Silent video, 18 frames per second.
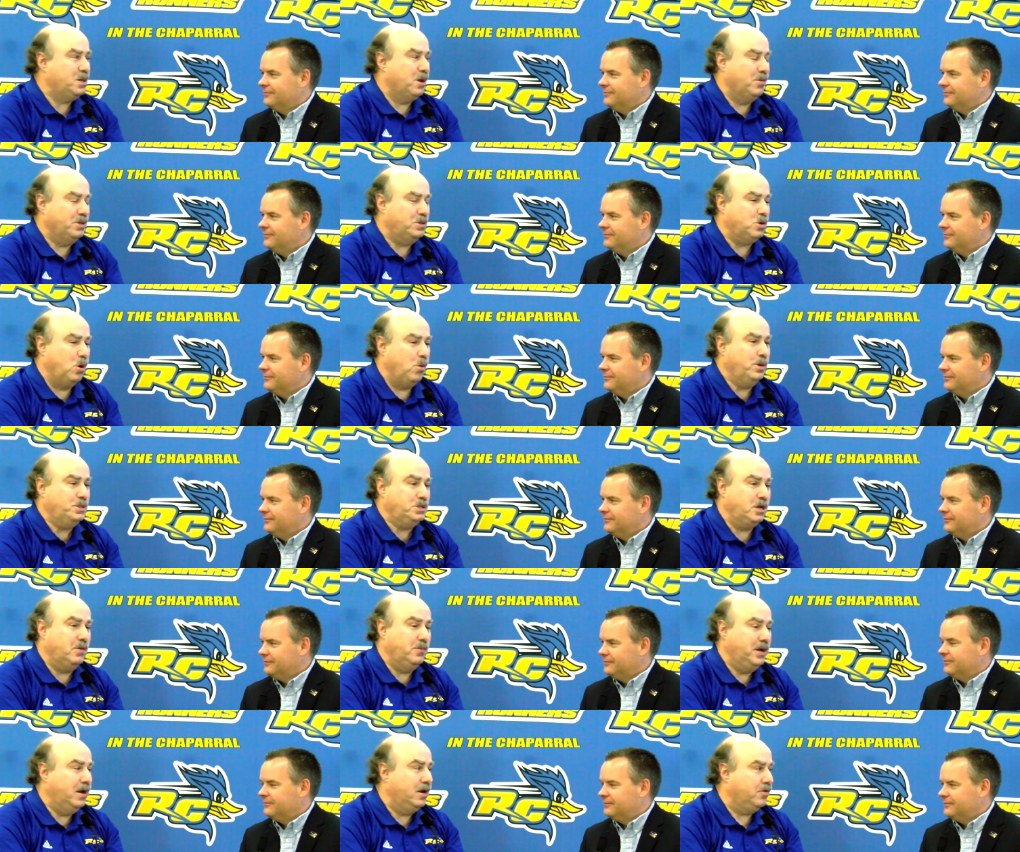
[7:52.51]
Speaker 1: so it's always
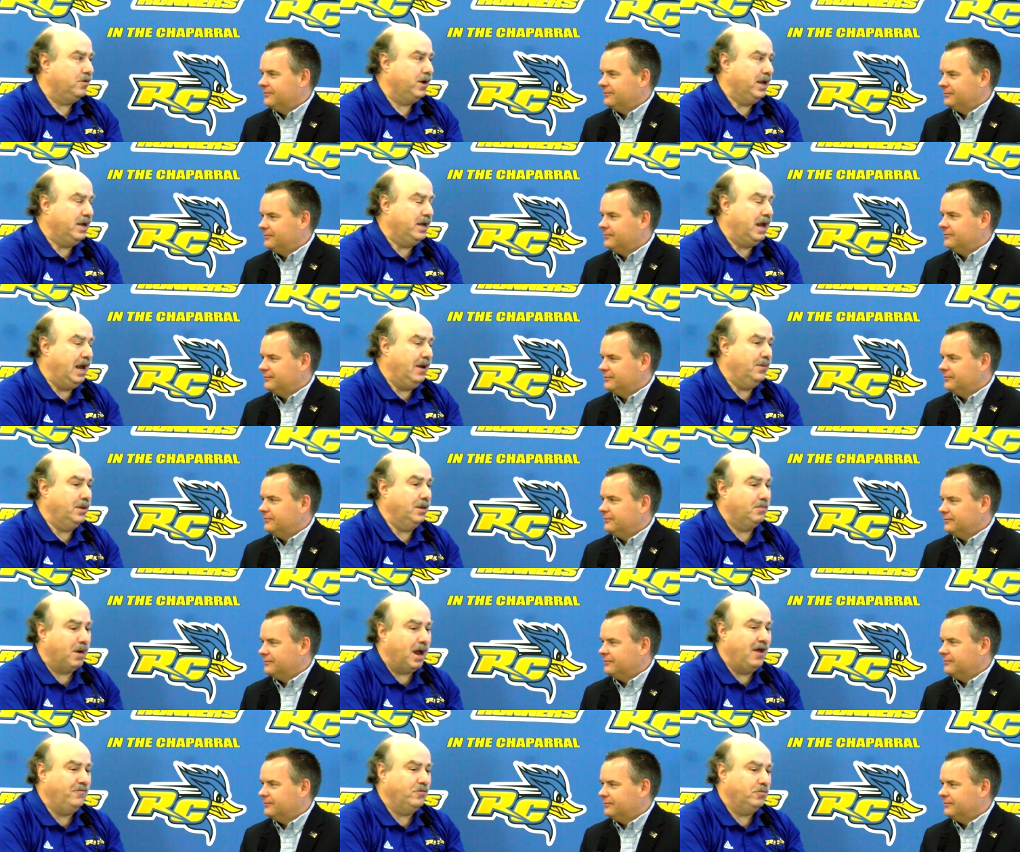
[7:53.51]
going to be a great game, and the
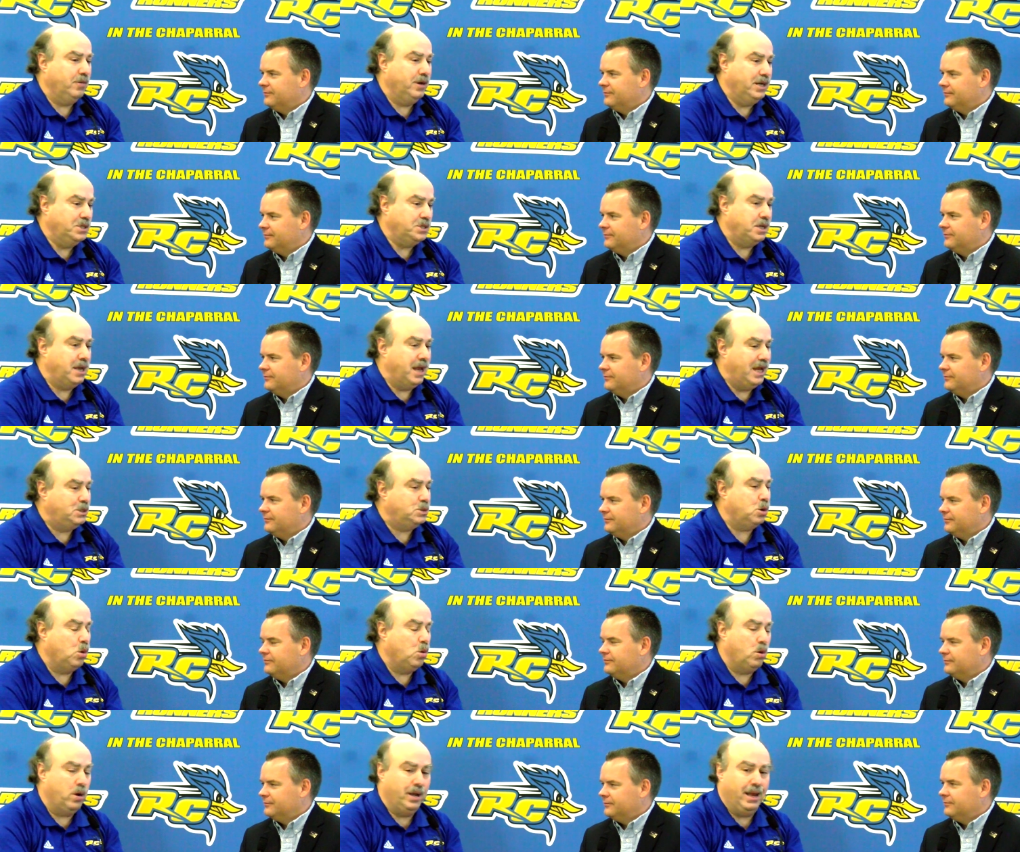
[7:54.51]
rivalry is a
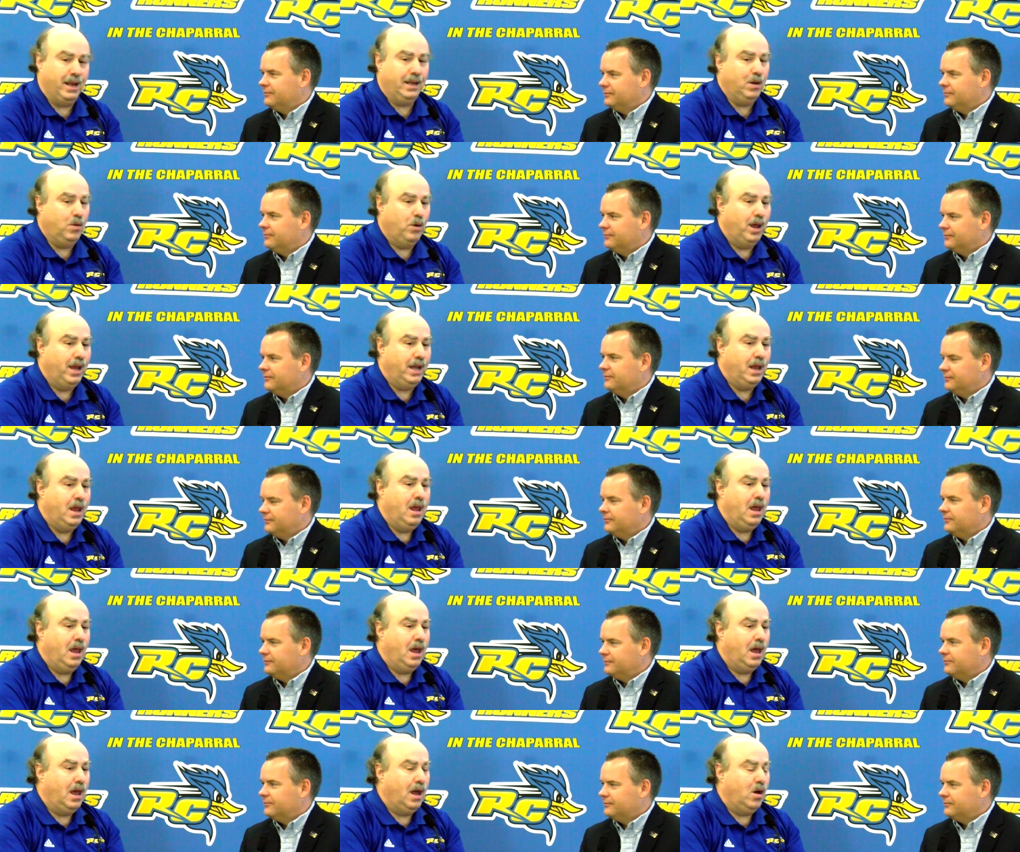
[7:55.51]
natural one anyway.
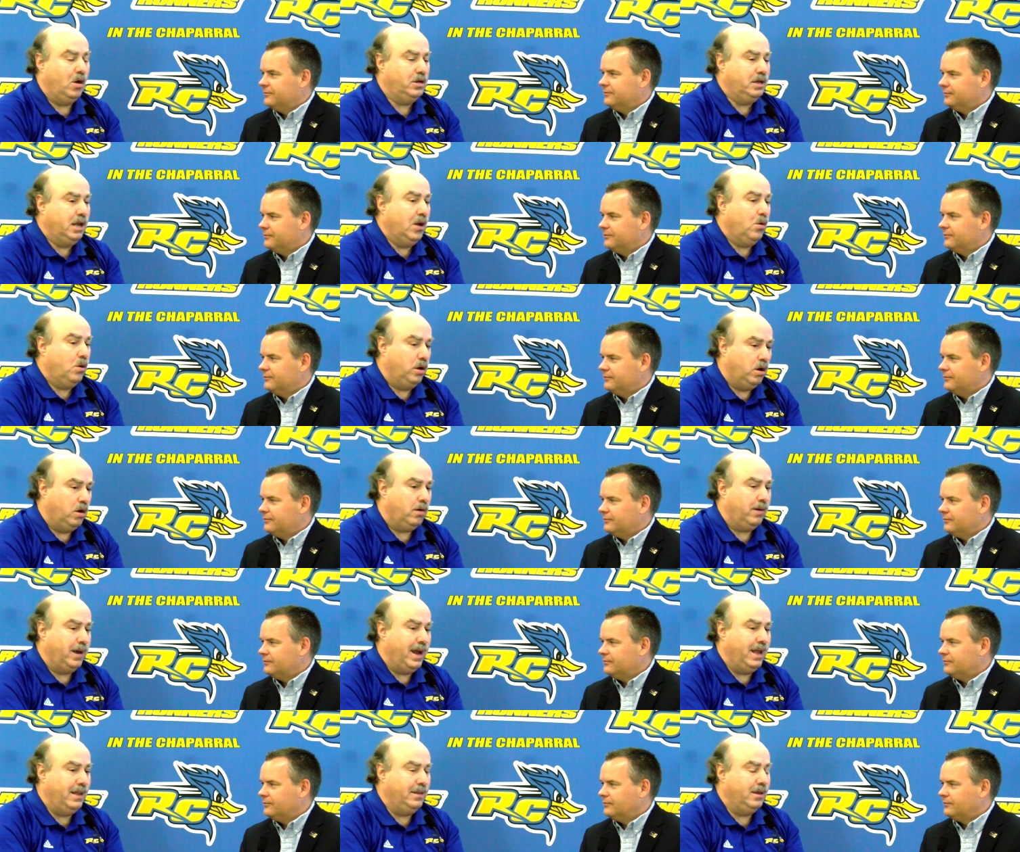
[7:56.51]
Uh, you know, on
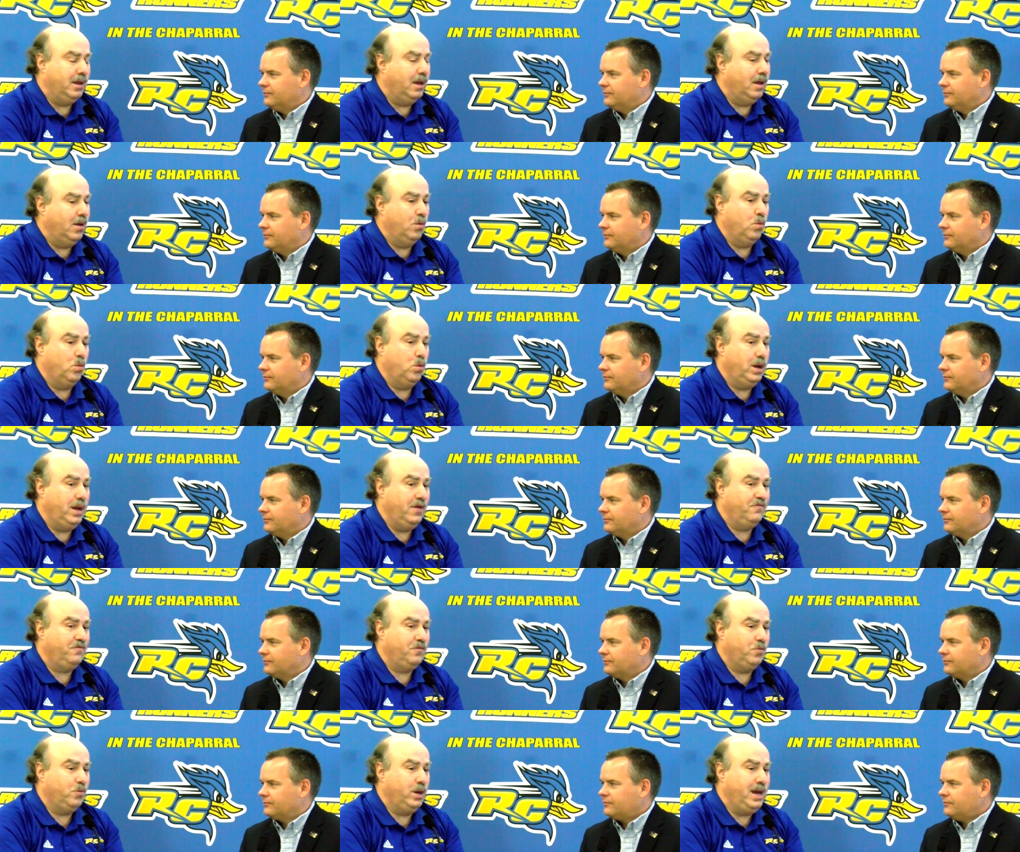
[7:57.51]
our end, uh, we
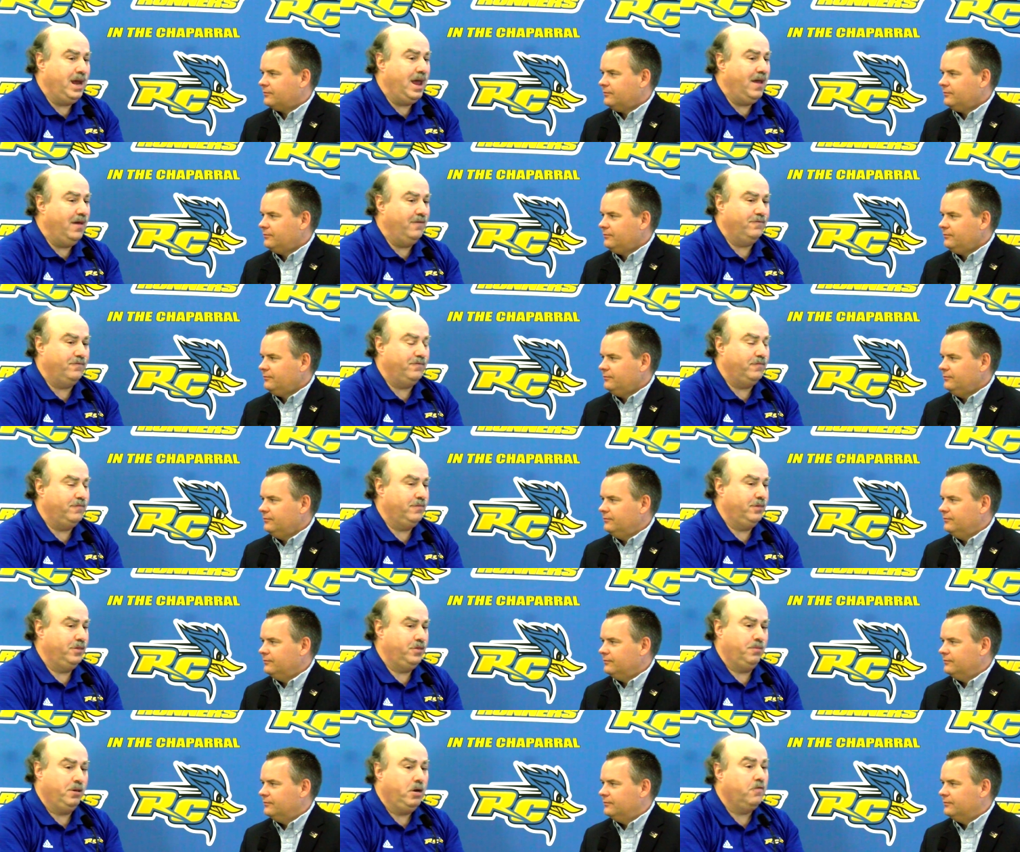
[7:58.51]
have we have
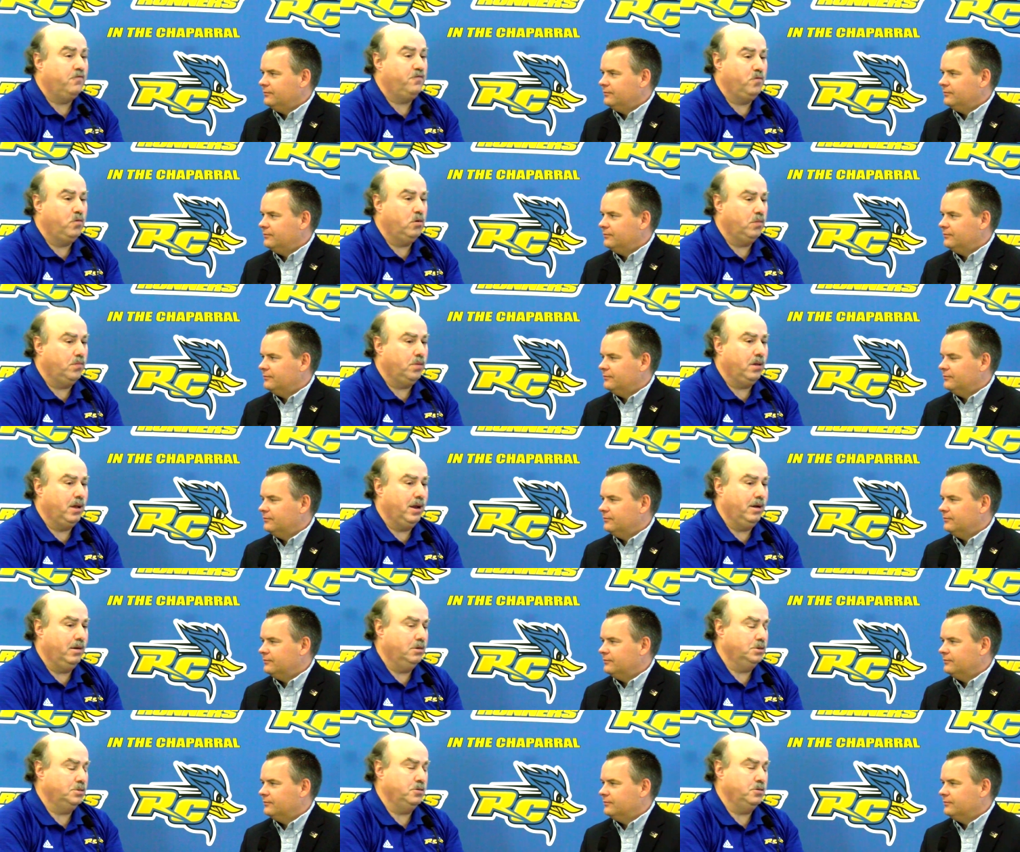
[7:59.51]
three or four players